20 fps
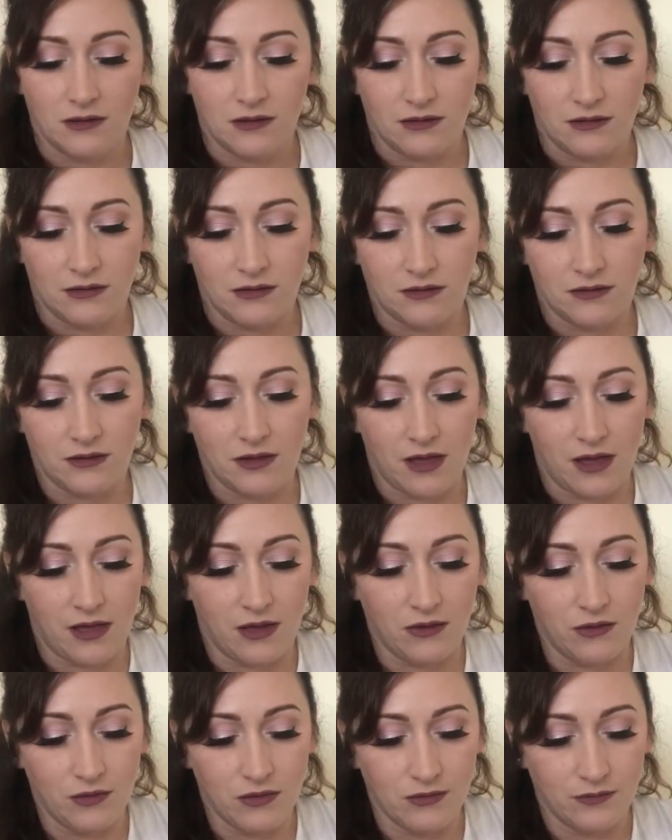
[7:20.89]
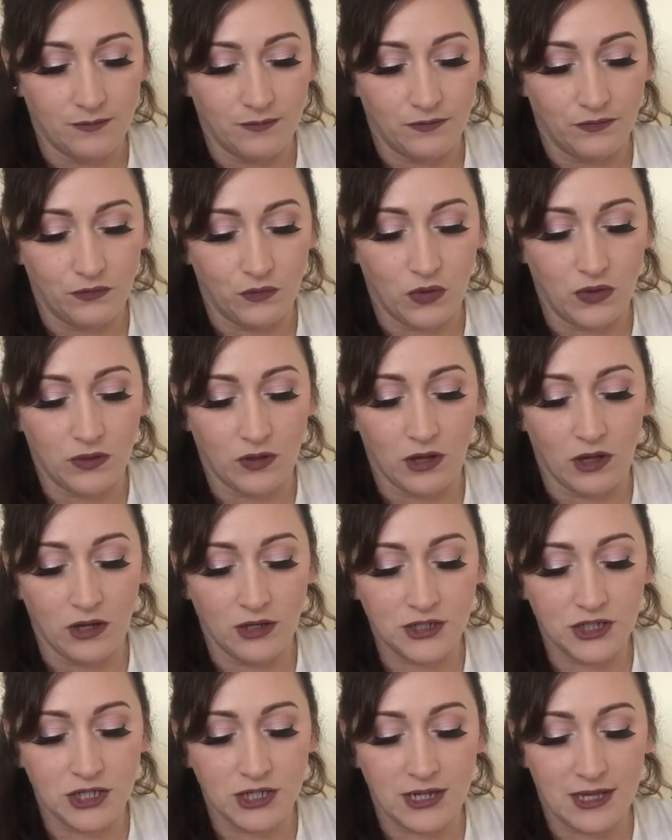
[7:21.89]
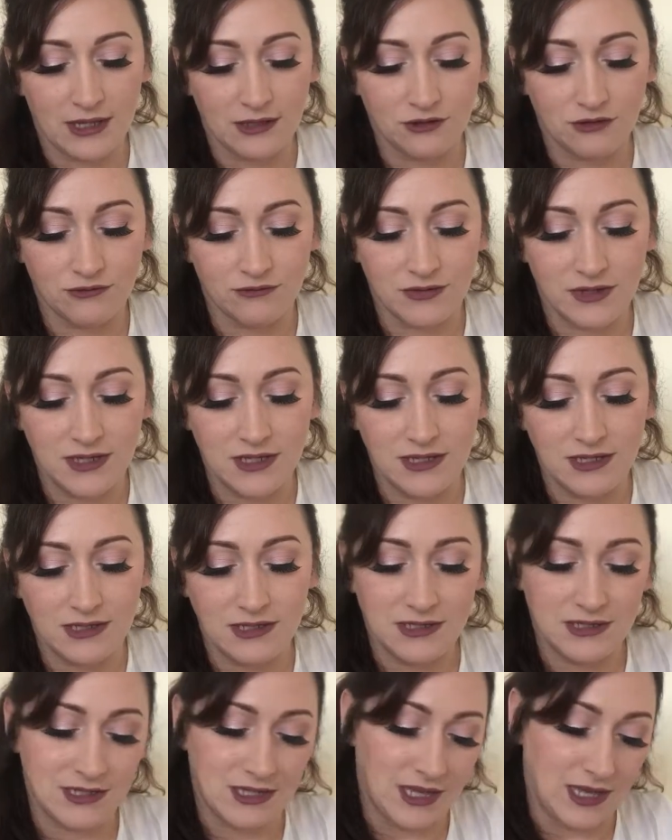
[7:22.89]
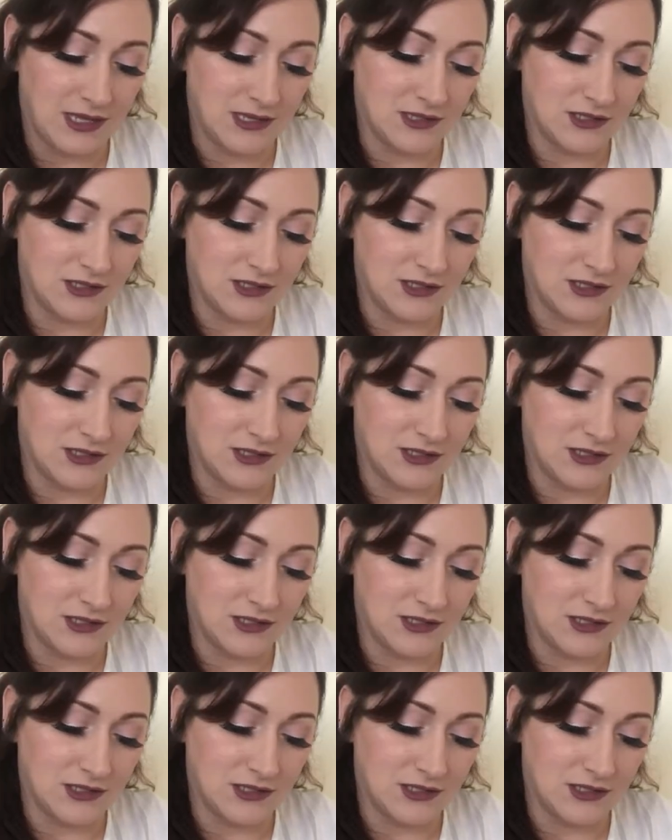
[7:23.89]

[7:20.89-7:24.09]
So, with collagen and green tea.